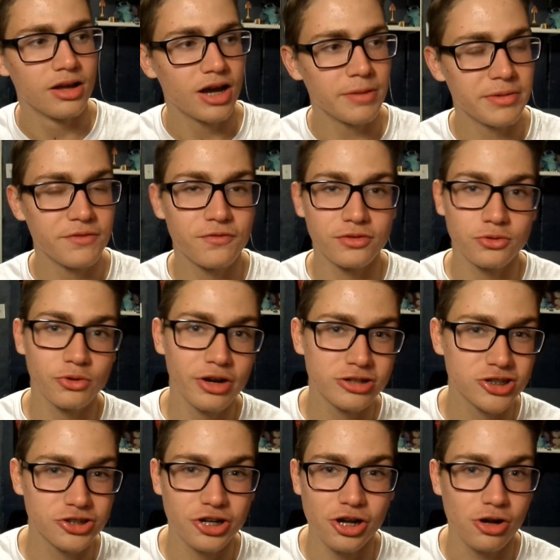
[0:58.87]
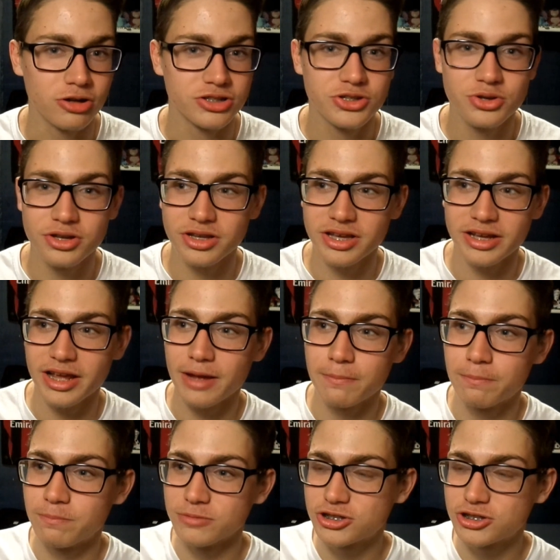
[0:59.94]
I mean, for $300, you can get a